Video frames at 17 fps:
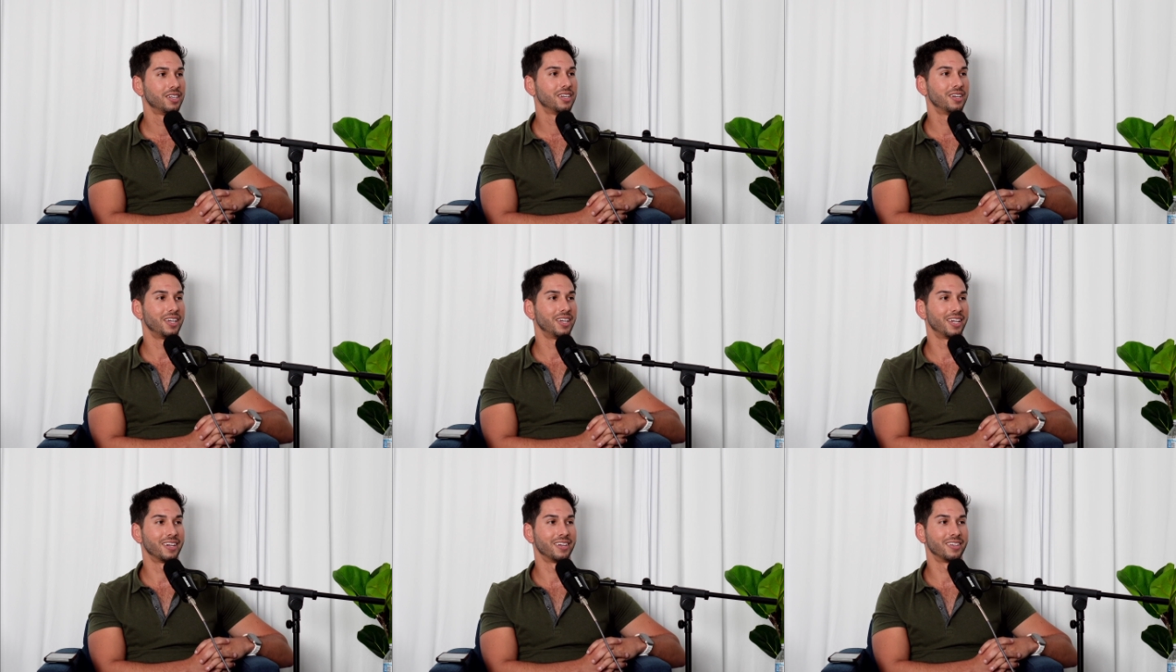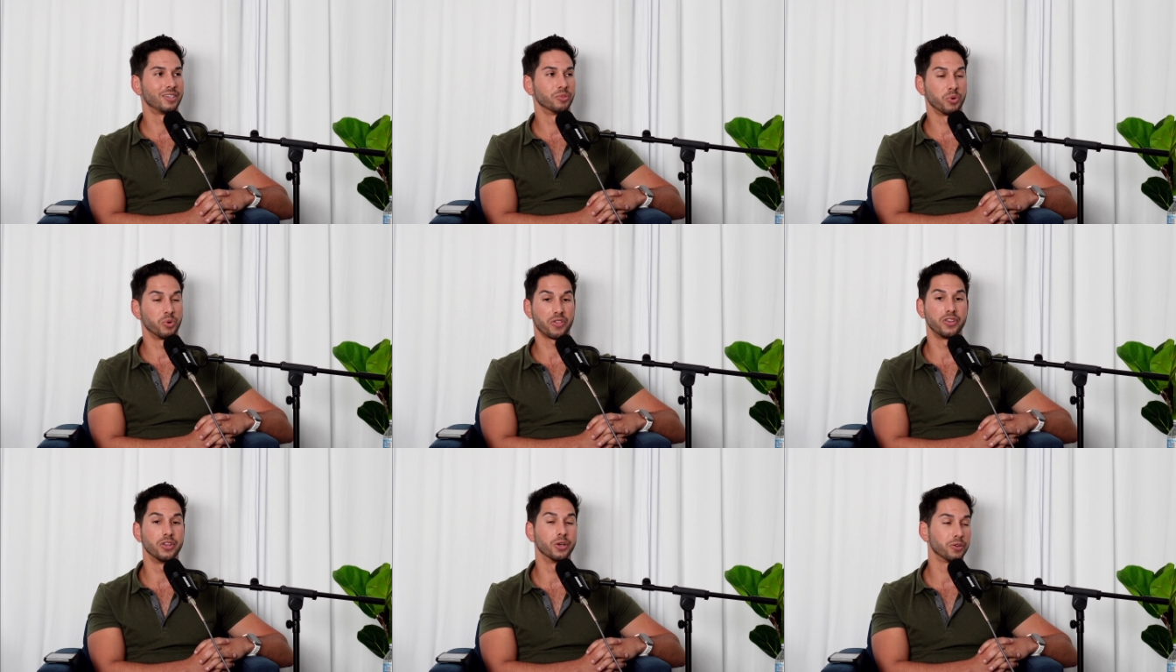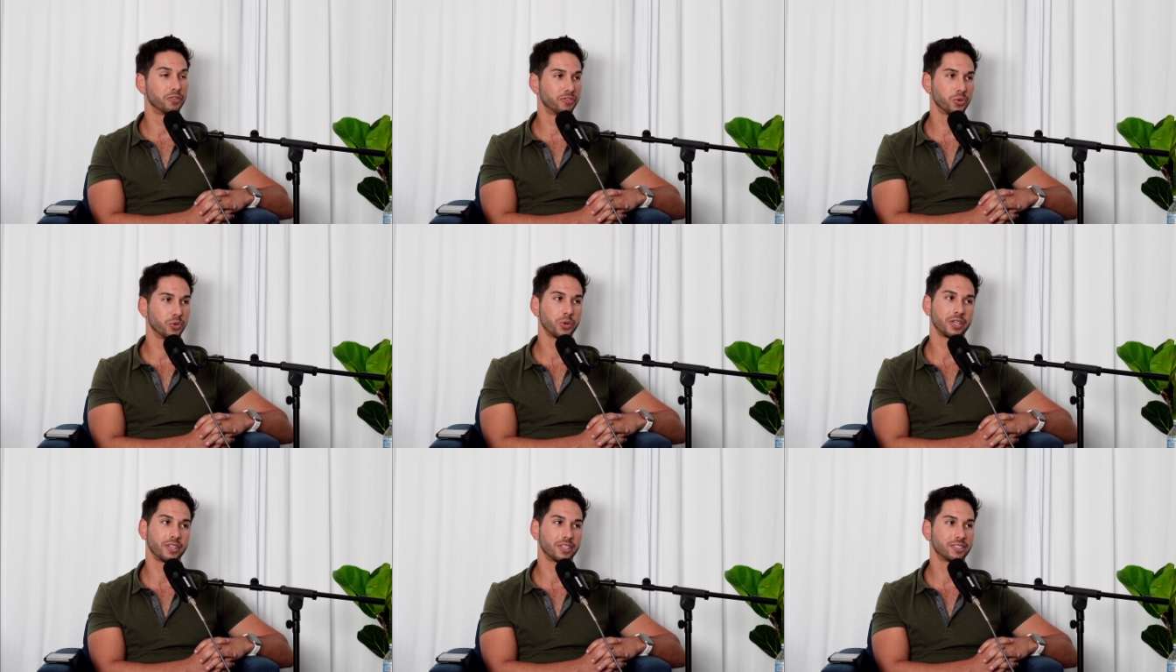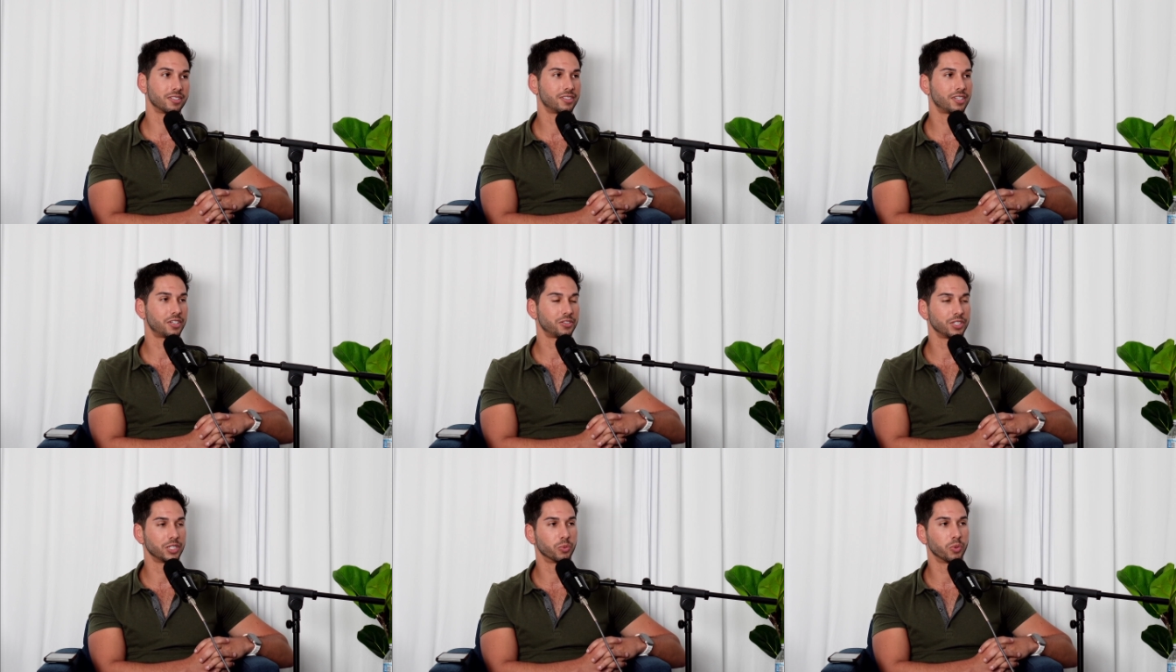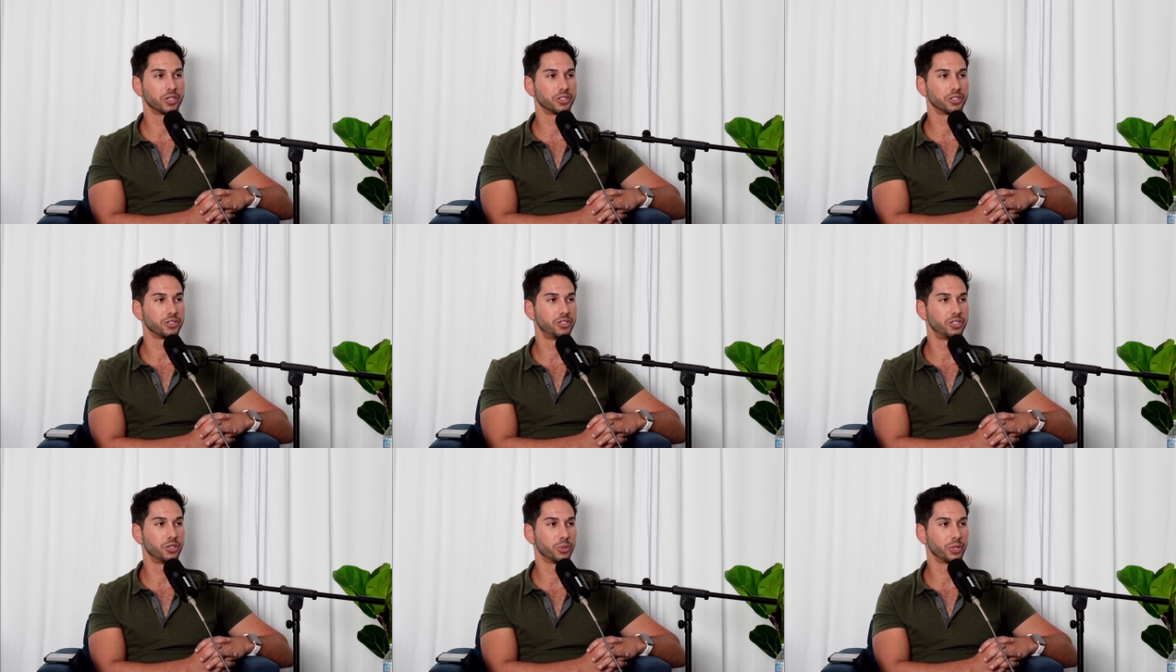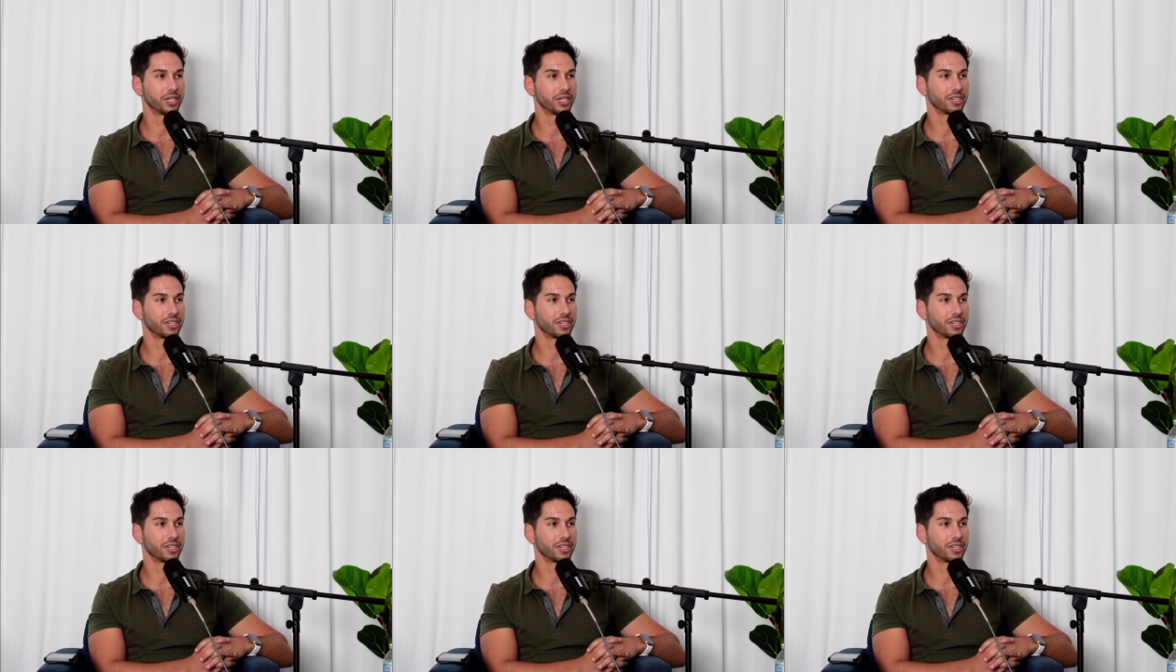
And with Node 40, that's essentially what you're doing.